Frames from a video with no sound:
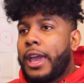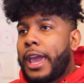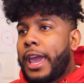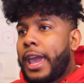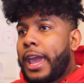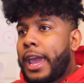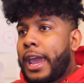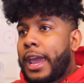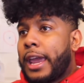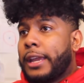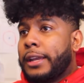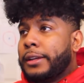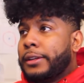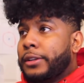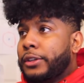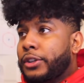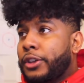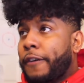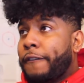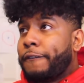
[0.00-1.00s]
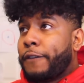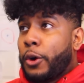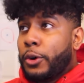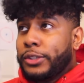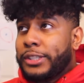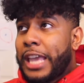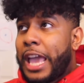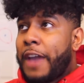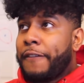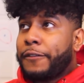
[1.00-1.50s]
and the
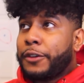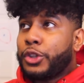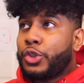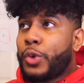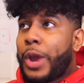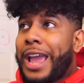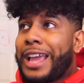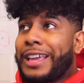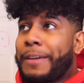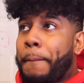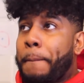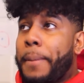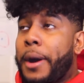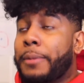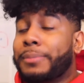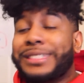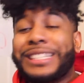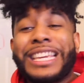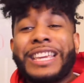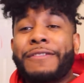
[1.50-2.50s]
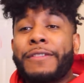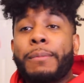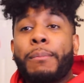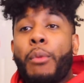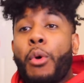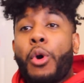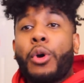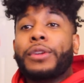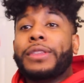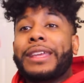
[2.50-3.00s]
first half of the track bumped even
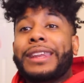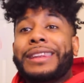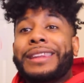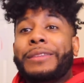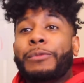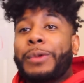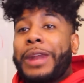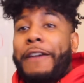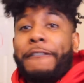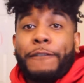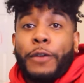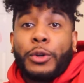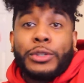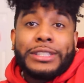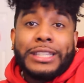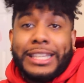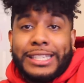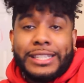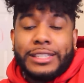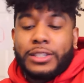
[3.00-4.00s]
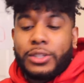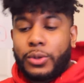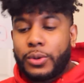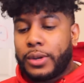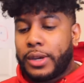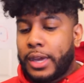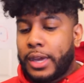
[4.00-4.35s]
more than when I first listened to